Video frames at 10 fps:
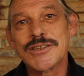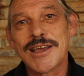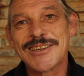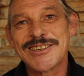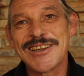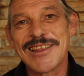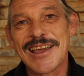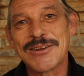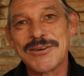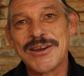they'd seen
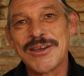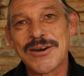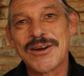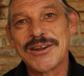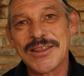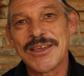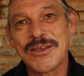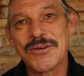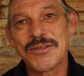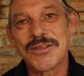that earlier on in their
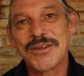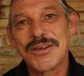youth.